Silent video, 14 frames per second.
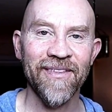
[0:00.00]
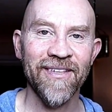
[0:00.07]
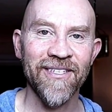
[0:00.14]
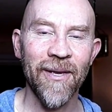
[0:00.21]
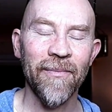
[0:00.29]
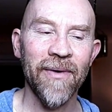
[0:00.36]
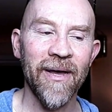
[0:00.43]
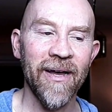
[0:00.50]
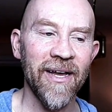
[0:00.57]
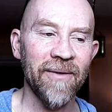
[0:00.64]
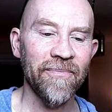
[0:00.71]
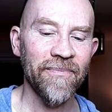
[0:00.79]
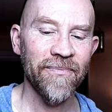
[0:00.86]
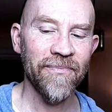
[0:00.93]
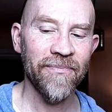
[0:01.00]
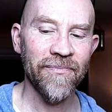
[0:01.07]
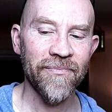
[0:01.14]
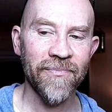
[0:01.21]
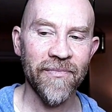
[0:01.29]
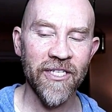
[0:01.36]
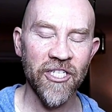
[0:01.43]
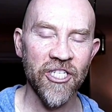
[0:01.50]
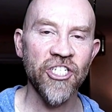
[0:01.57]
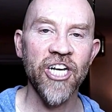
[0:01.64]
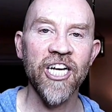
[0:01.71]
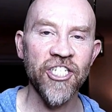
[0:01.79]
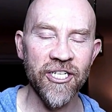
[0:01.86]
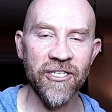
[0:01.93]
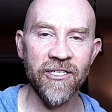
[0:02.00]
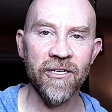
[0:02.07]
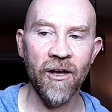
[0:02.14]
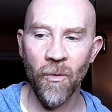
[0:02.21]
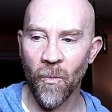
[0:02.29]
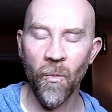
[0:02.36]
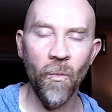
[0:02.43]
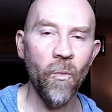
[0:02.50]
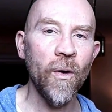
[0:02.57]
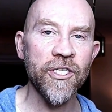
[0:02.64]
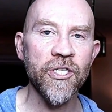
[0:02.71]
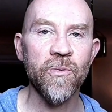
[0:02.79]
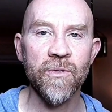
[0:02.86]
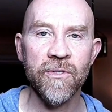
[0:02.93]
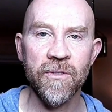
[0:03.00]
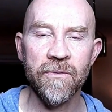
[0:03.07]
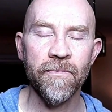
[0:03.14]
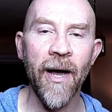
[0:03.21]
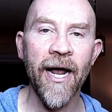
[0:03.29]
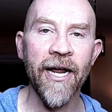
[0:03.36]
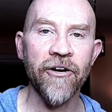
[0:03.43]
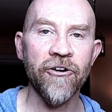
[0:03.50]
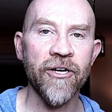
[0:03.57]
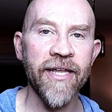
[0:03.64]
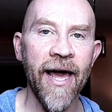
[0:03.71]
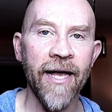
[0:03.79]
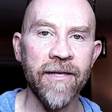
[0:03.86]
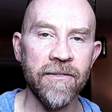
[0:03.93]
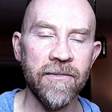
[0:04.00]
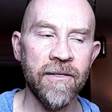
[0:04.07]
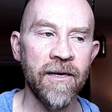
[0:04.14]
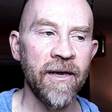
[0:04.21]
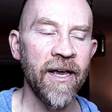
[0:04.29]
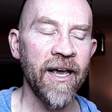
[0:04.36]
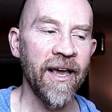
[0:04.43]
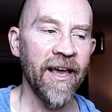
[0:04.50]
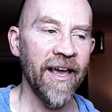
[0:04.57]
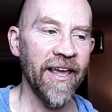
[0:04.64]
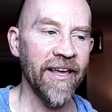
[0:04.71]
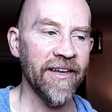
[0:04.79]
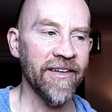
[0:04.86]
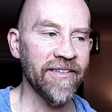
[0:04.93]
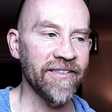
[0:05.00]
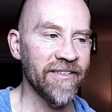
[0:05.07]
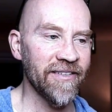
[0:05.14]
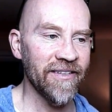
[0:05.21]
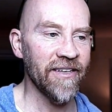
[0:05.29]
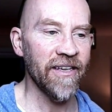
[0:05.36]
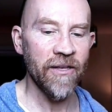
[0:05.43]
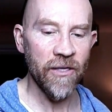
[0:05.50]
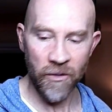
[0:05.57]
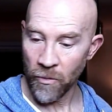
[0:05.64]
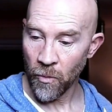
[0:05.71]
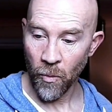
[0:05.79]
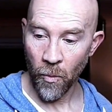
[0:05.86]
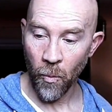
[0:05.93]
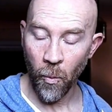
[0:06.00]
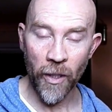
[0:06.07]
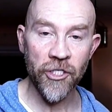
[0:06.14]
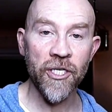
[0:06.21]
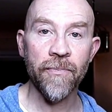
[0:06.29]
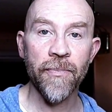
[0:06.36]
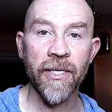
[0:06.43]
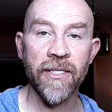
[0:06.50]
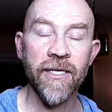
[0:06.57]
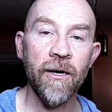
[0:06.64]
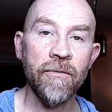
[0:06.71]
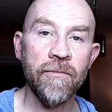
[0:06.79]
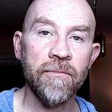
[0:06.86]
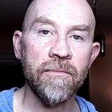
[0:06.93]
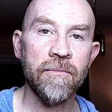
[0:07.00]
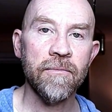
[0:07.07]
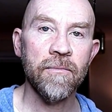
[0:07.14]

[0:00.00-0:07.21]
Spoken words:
some suggestions on what she was buying her cats, and what she picked out